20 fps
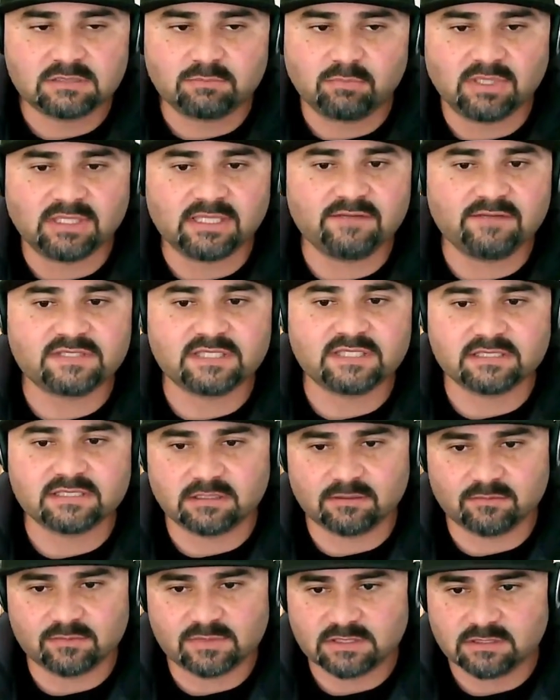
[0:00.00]
belief
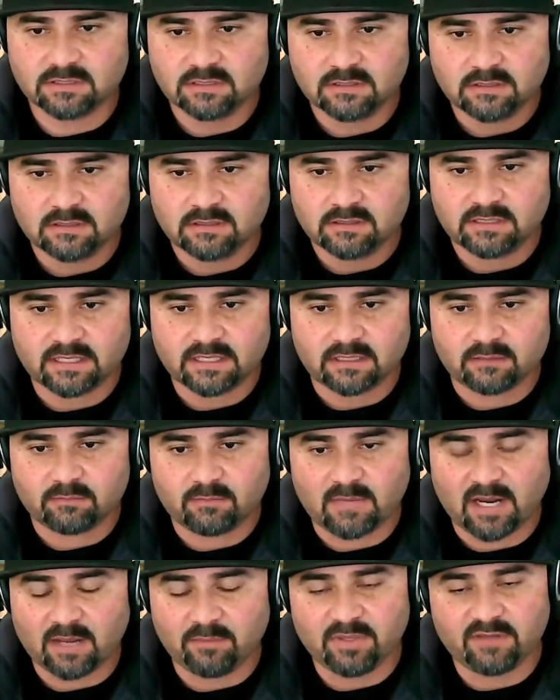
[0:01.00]
systems that
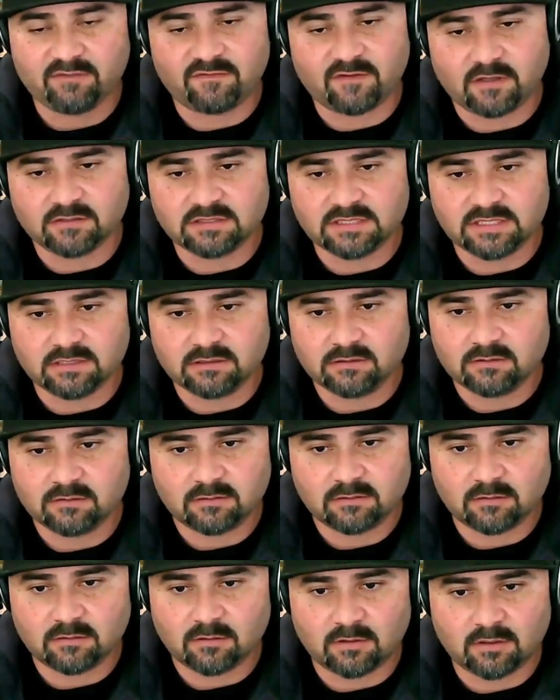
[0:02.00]
might be faulty,
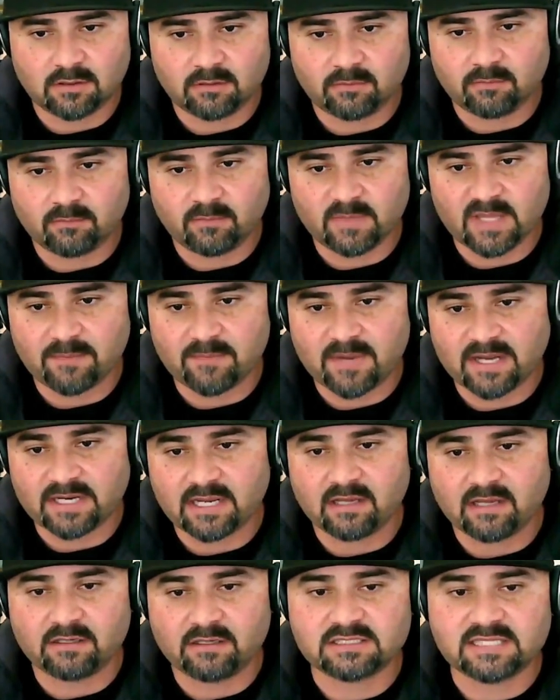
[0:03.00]
or they might
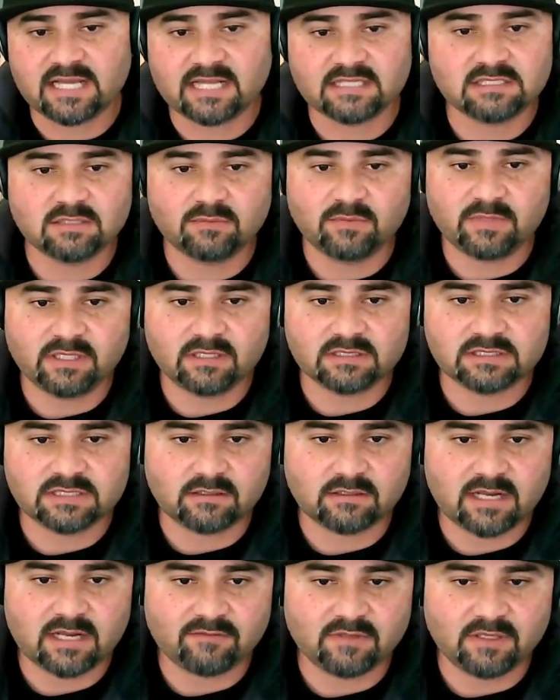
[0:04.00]
not understand somebody else. They
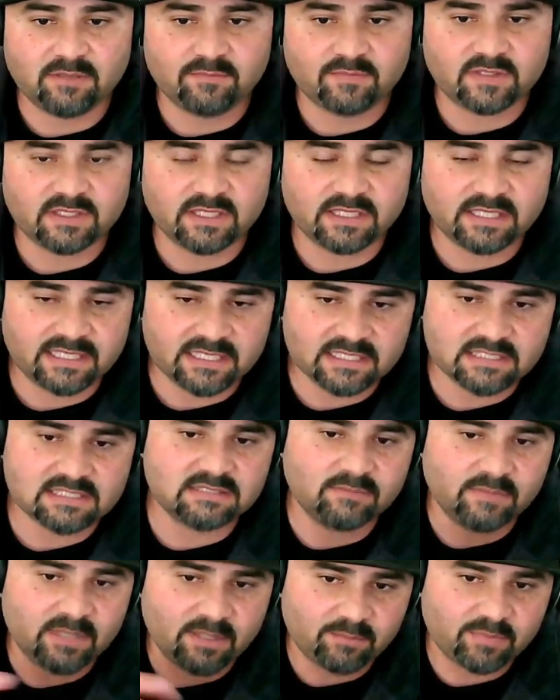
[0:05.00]
don't have no empathy. It gives
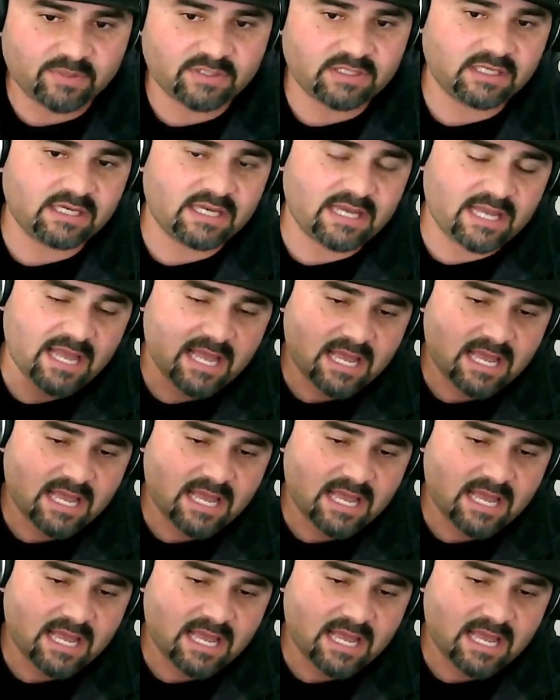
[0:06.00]
them empathy.